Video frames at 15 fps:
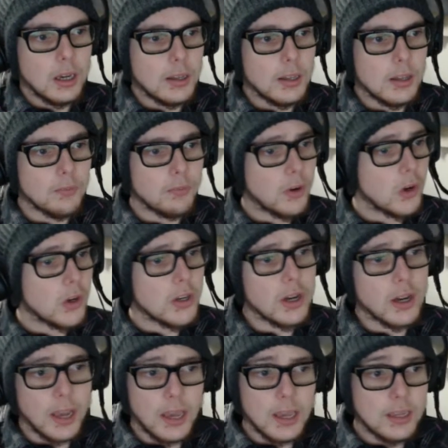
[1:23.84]
Very
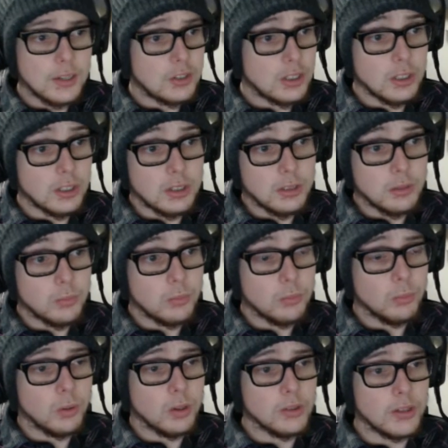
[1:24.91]
young age, he
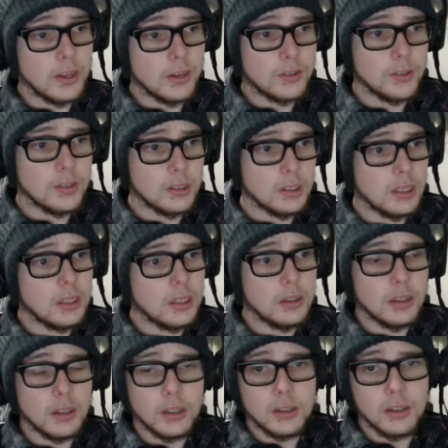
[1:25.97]
was actually
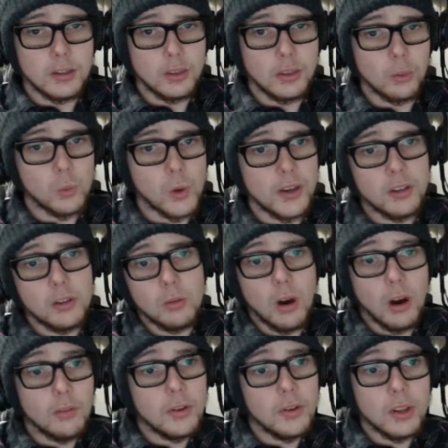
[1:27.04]
in the retinue
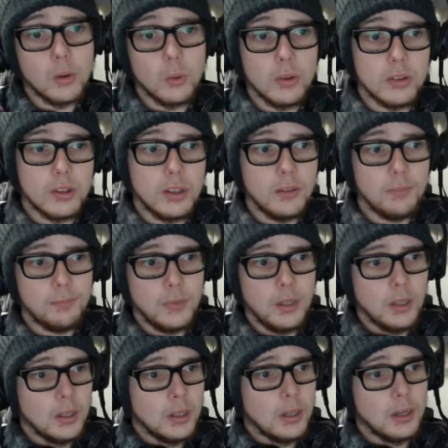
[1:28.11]
of an Inquisitor,
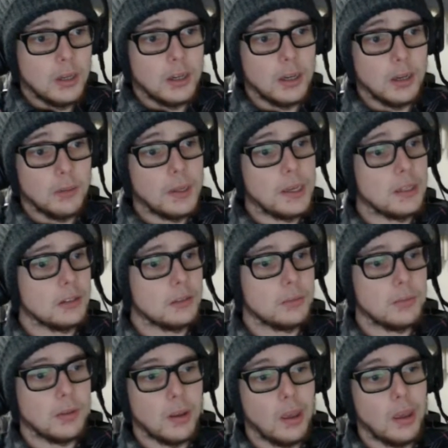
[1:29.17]
and
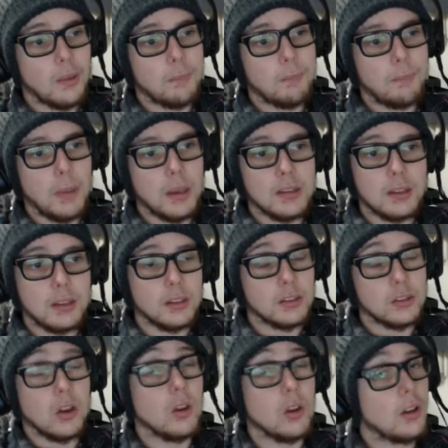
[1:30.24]
he's basically
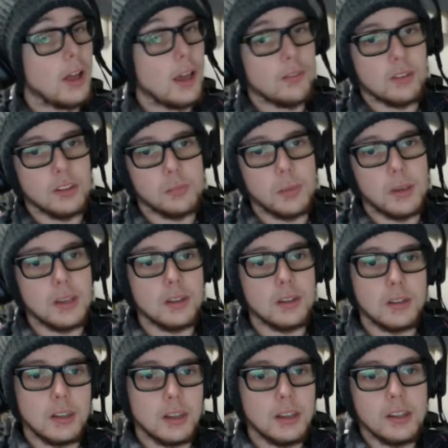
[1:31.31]
his whole life he's been
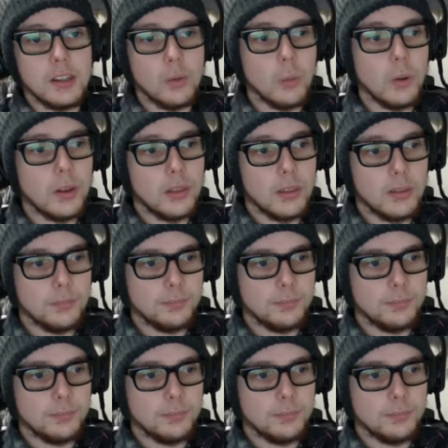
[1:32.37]
dealing with